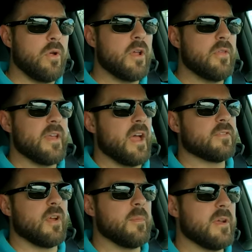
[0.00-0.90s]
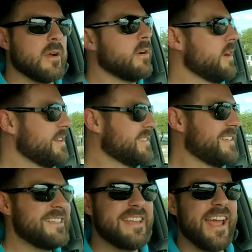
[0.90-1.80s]
1LEX here.
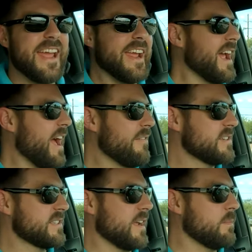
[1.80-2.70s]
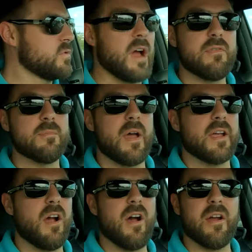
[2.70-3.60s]
Today, obviously, I'm driving my
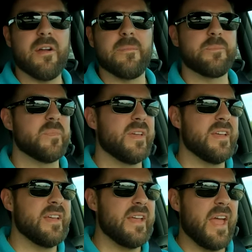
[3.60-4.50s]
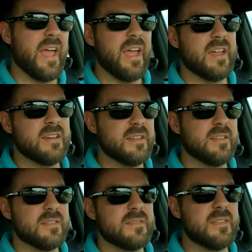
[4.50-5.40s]
car, and
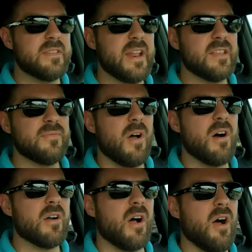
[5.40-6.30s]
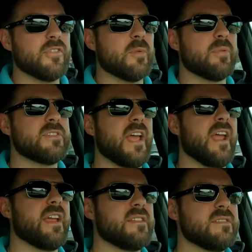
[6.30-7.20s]
today's vlog also
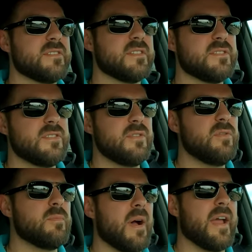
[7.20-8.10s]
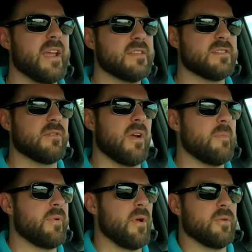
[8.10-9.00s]
pertains to my
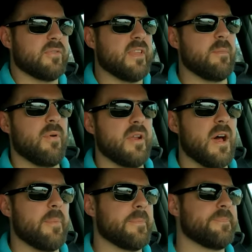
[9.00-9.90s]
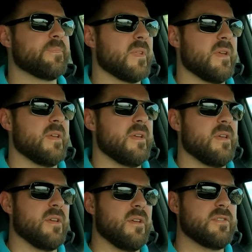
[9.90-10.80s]
Instagram post that I put up.
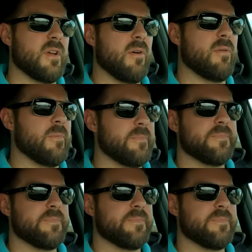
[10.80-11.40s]
So,